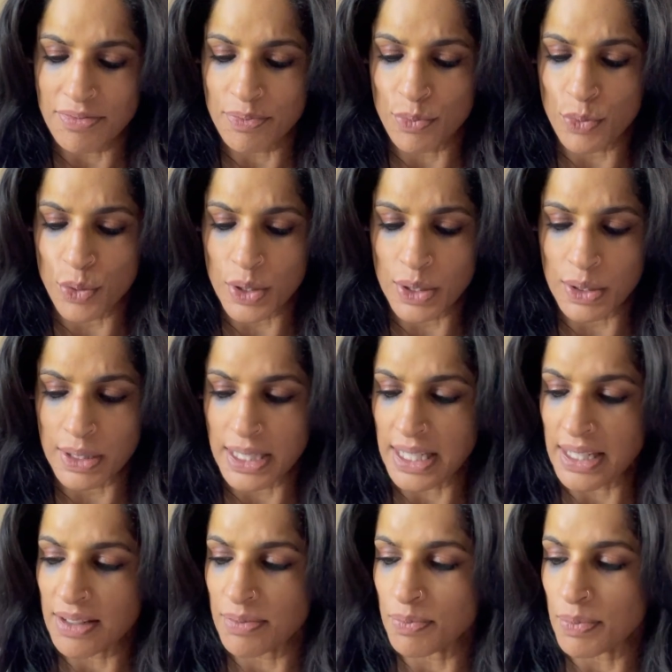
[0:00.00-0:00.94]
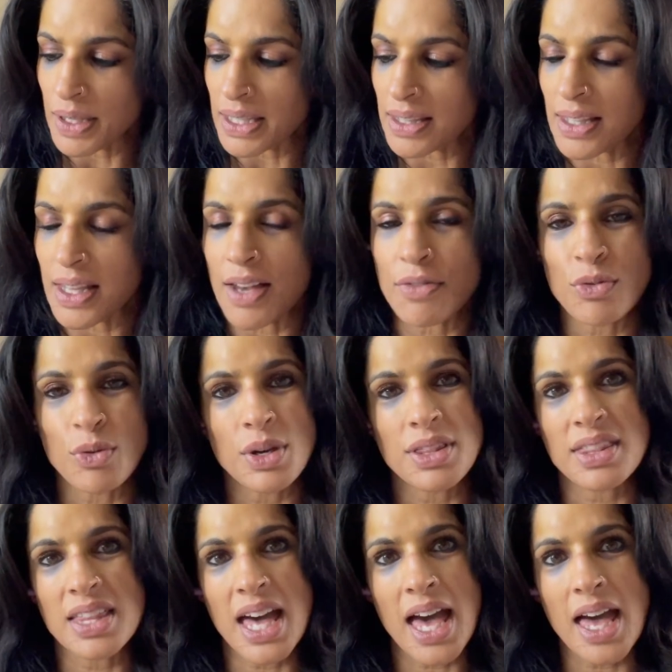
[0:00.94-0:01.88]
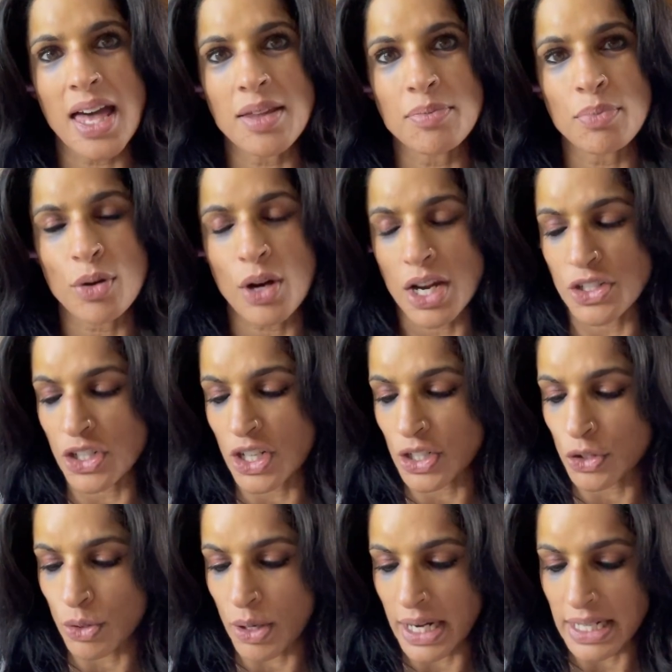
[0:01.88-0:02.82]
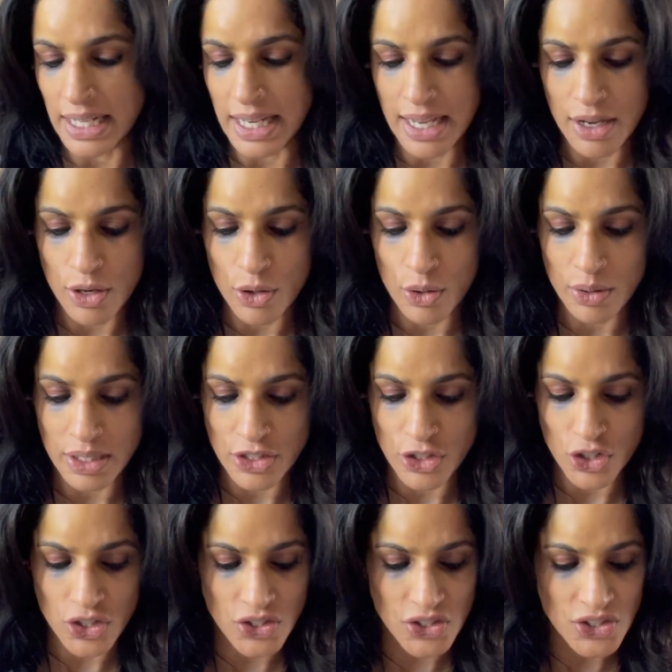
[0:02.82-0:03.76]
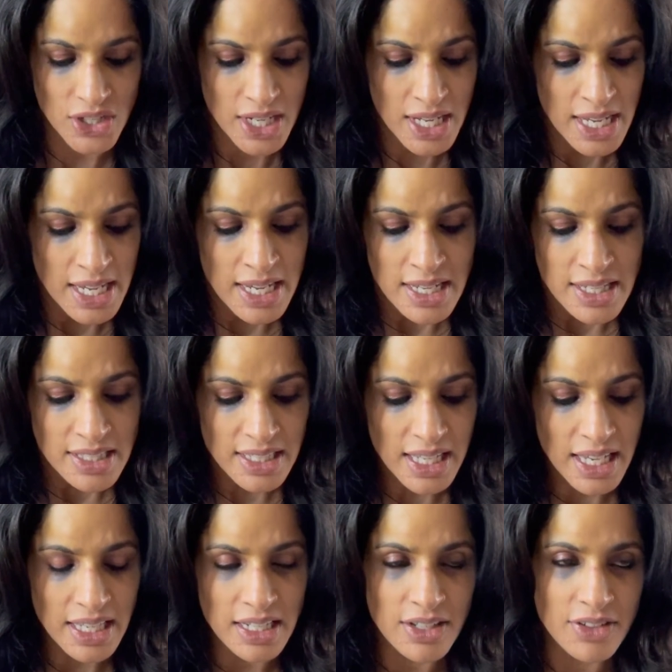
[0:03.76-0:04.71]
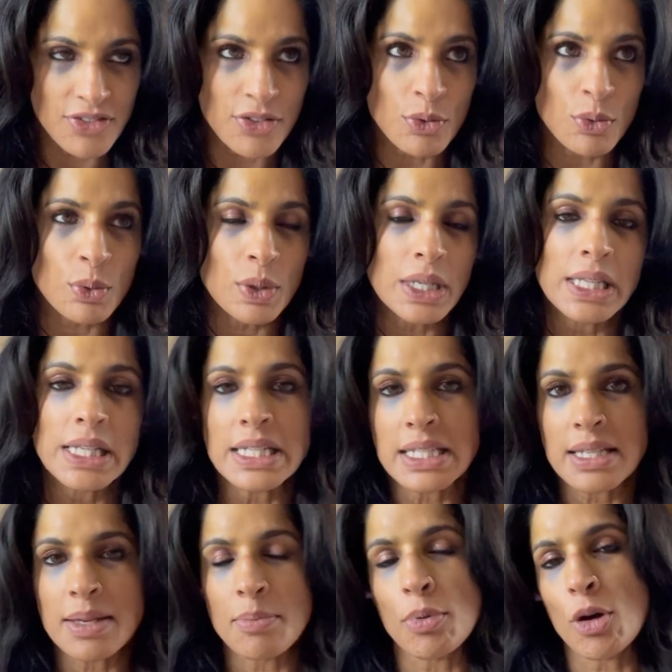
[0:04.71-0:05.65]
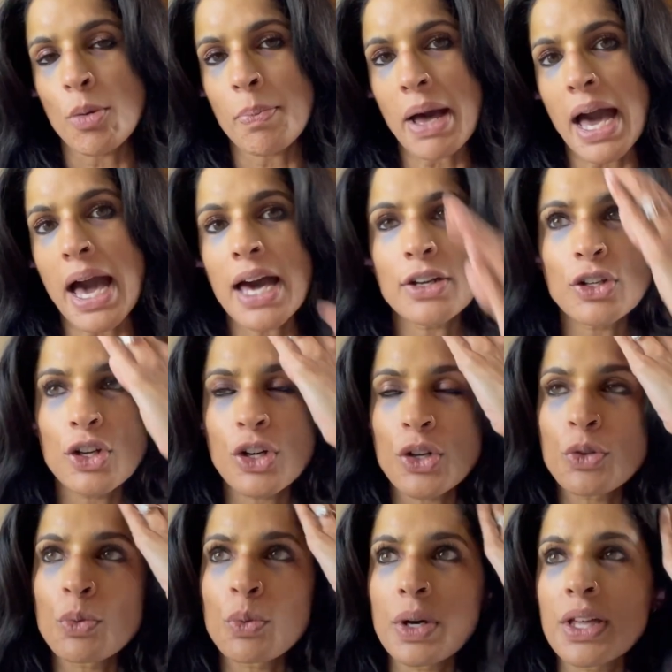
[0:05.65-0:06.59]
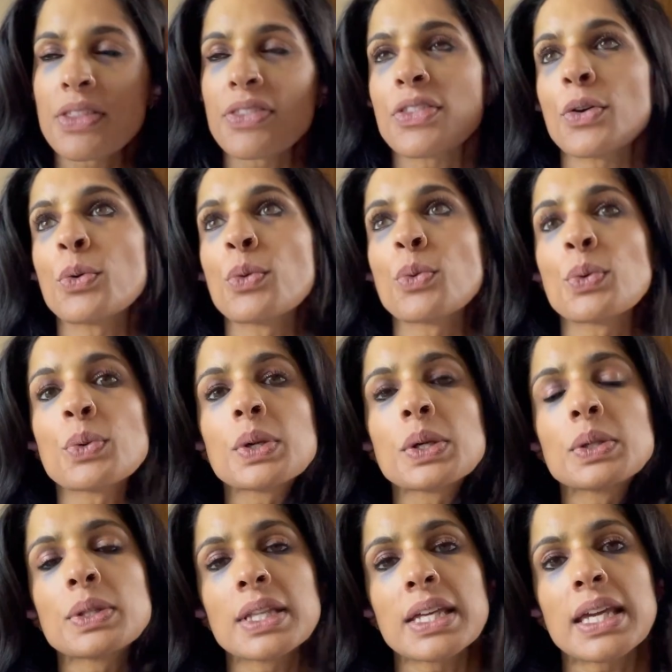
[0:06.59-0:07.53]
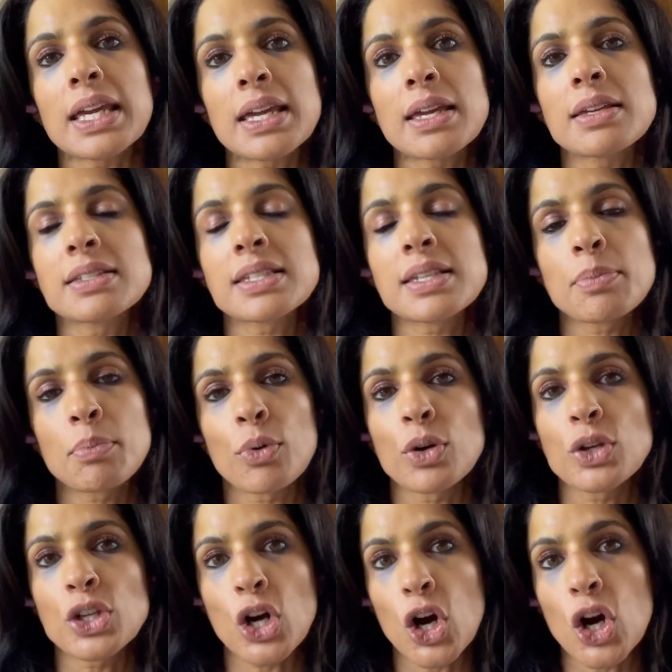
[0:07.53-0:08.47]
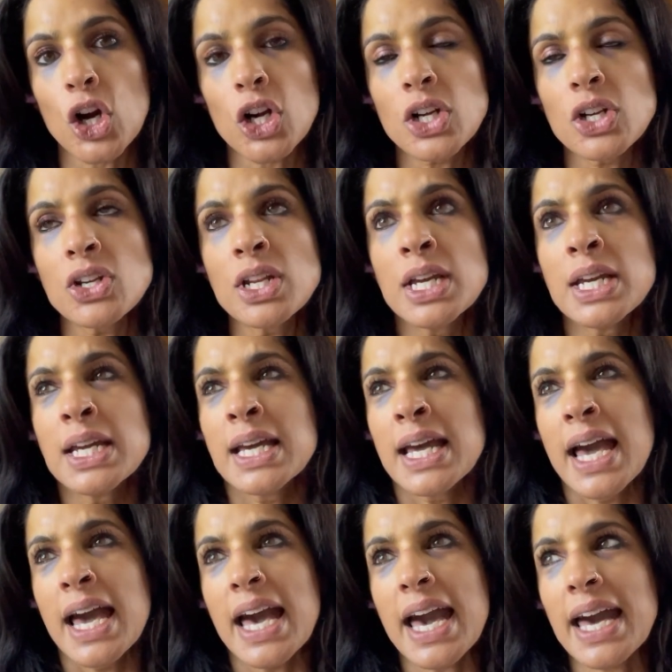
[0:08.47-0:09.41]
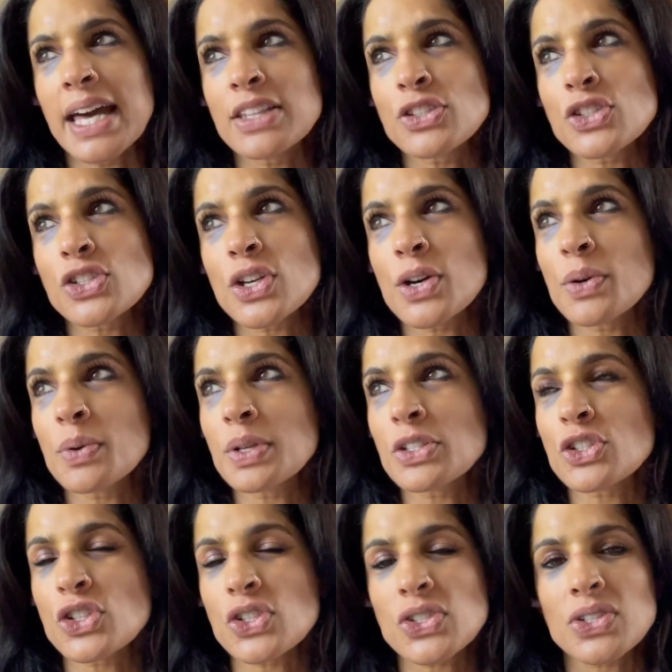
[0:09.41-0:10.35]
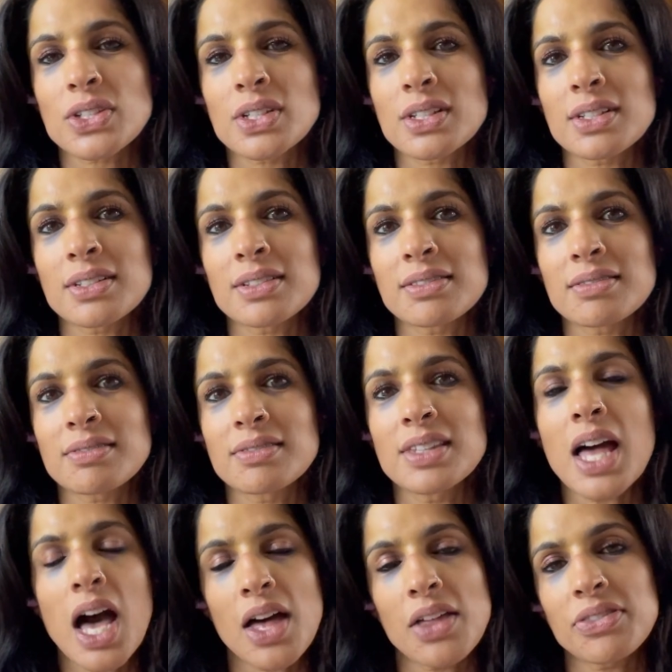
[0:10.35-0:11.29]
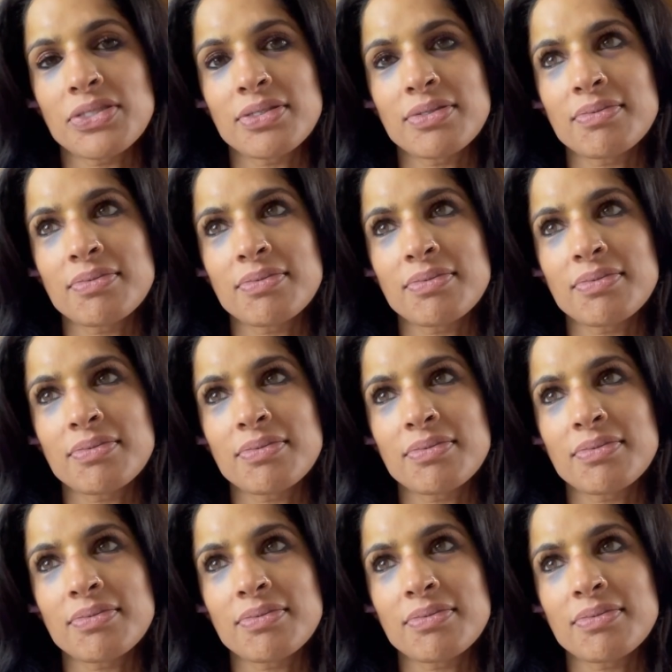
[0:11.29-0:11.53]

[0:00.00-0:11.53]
really in love with that project right now. It's kind of a really simple pattern with a really simple yarn, and so it's just not,